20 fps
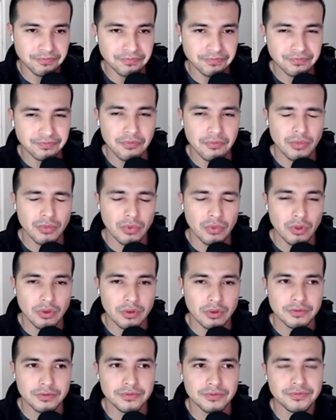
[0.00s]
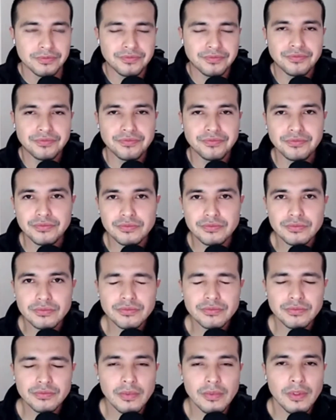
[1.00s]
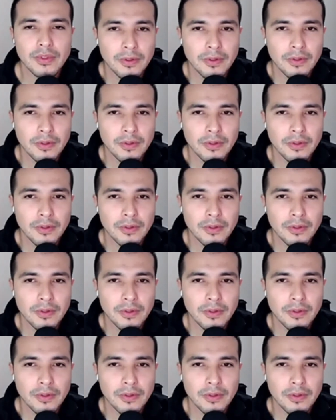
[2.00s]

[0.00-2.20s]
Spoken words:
Yeah, absolutely. So I want